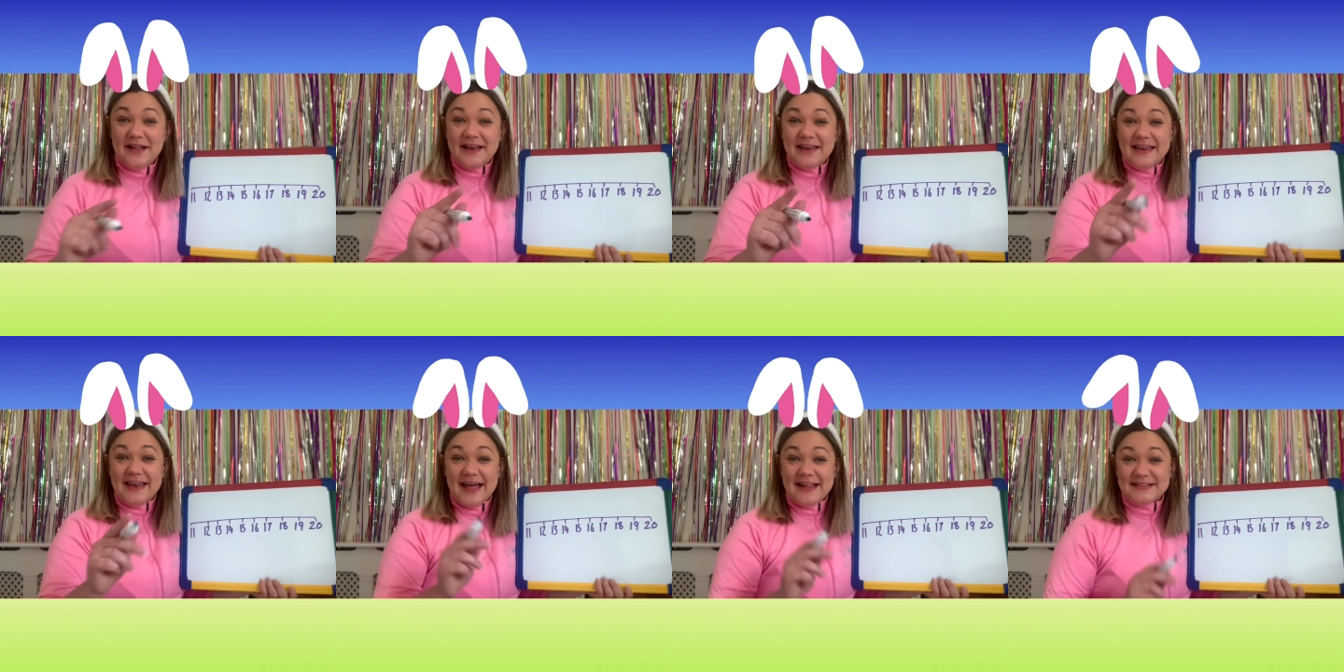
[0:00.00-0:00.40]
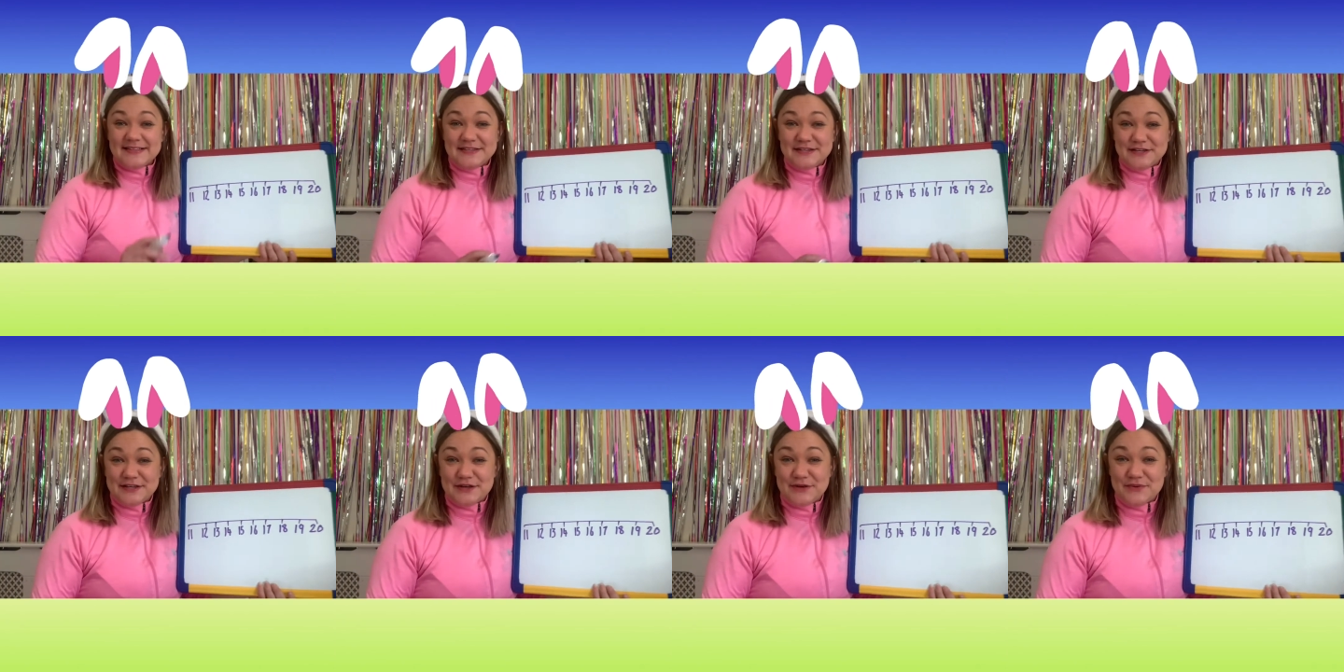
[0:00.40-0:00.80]
Let's
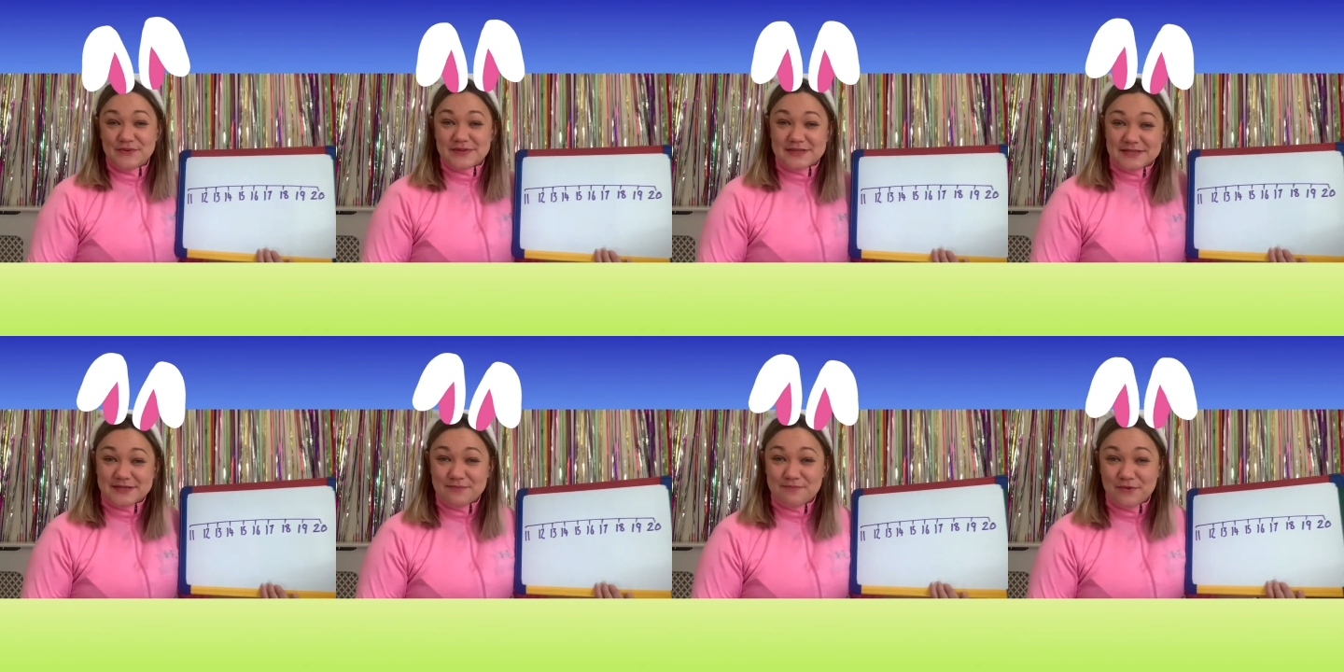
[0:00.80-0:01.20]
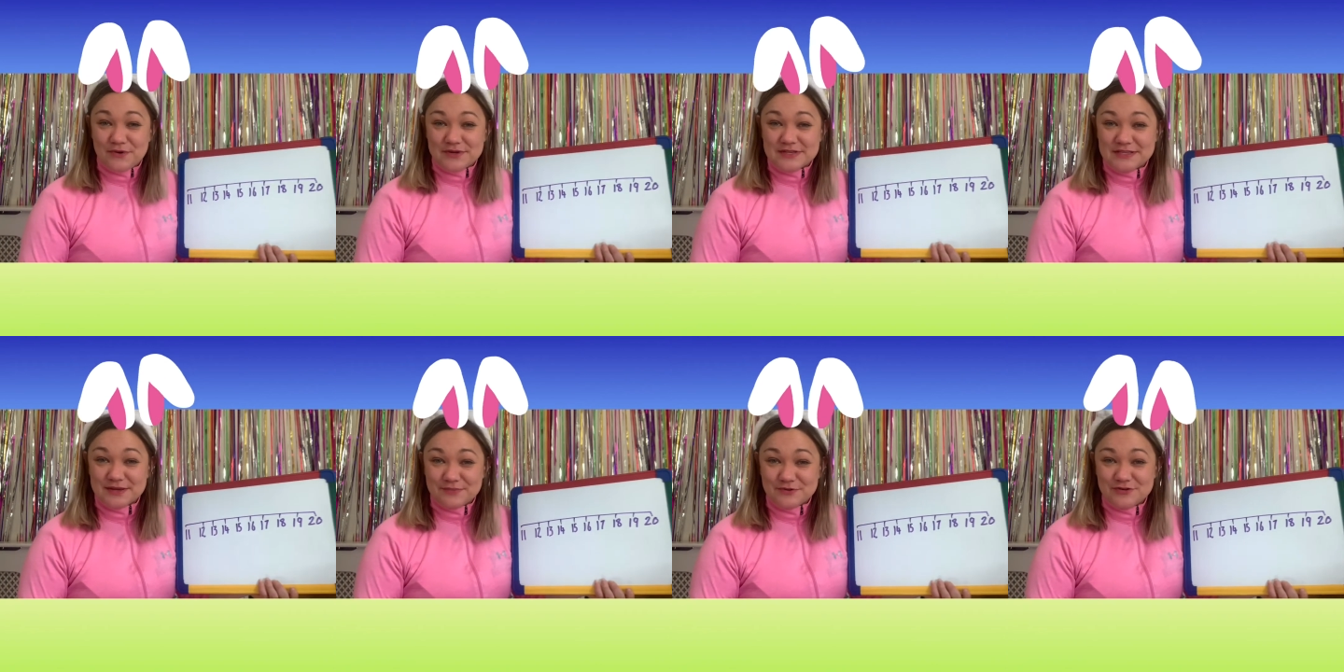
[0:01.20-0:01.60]
do some more
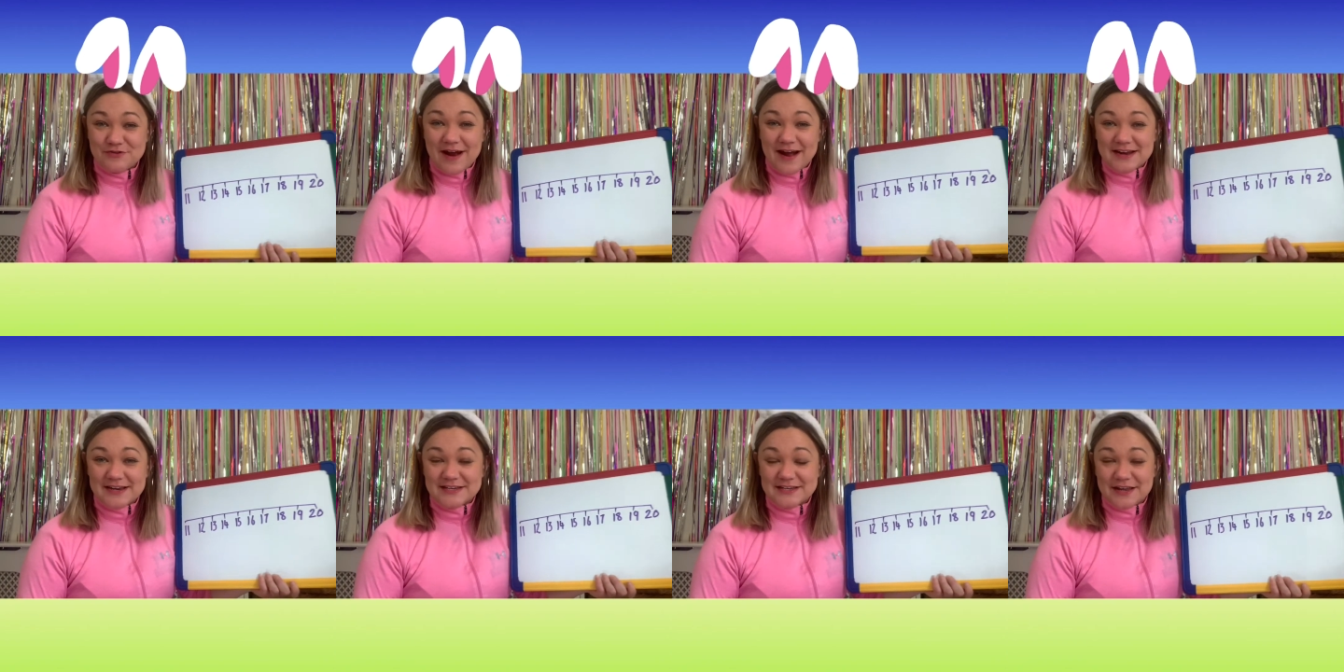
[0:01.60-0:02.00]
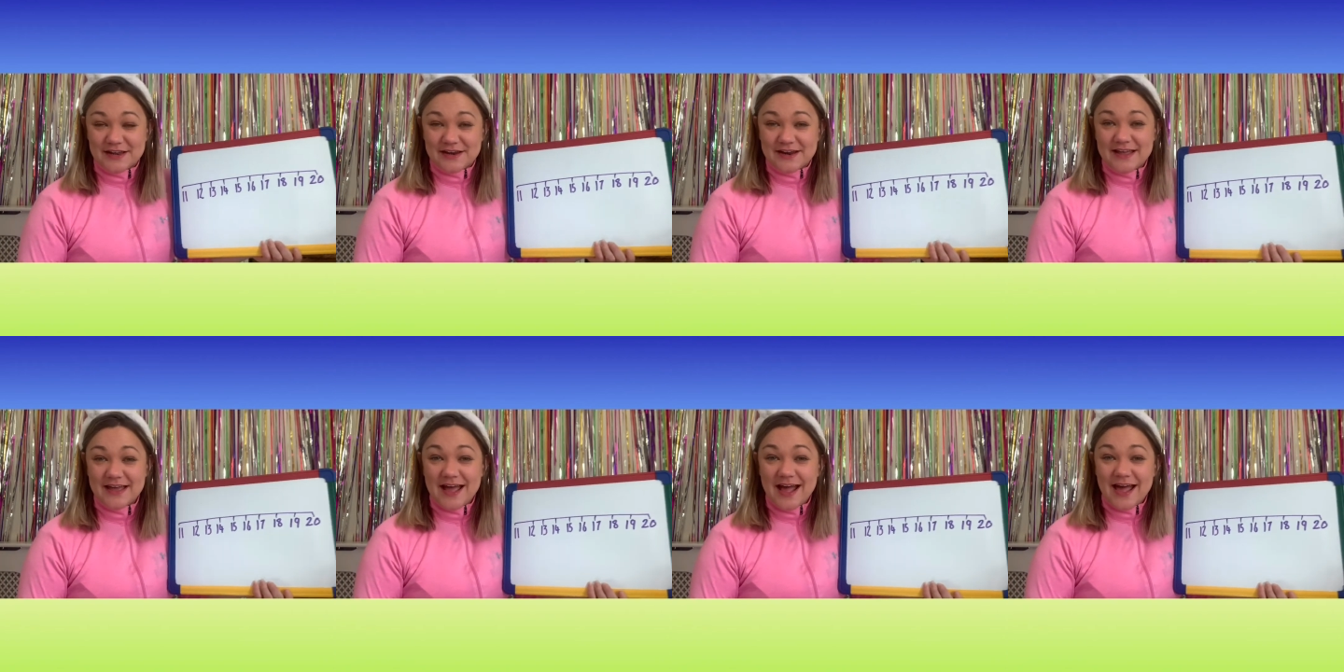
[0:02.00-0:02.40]

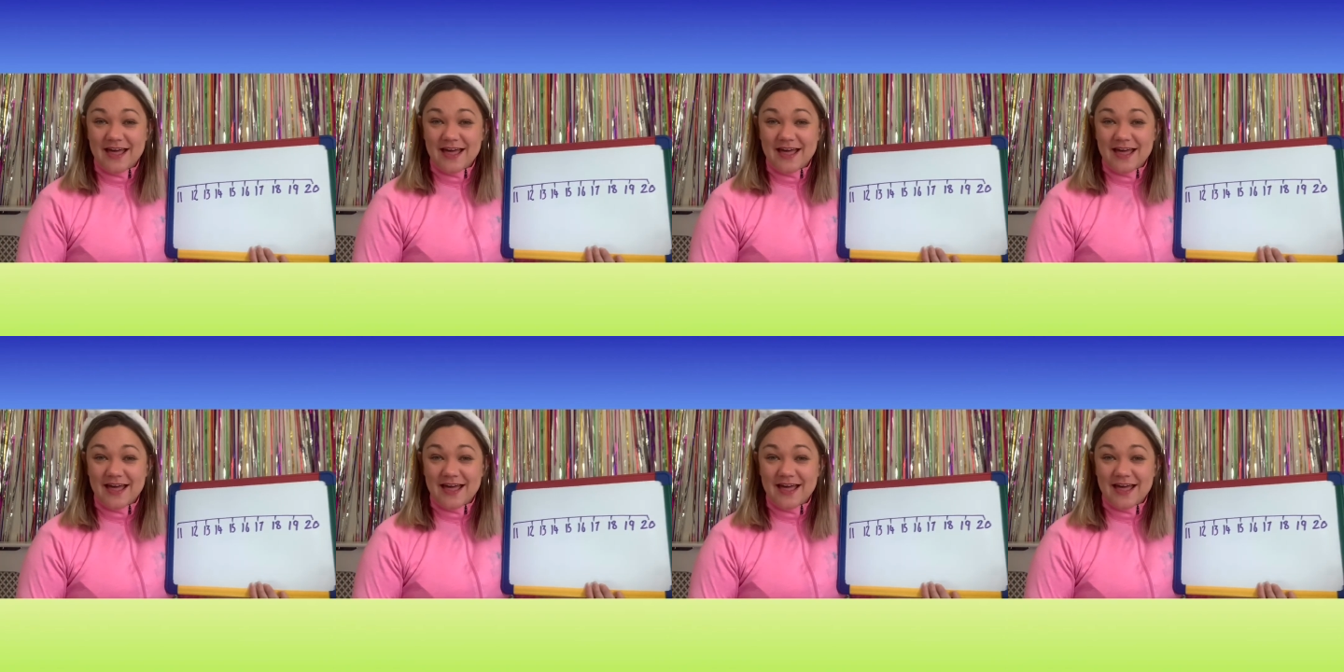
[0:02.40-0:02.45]
subtraction.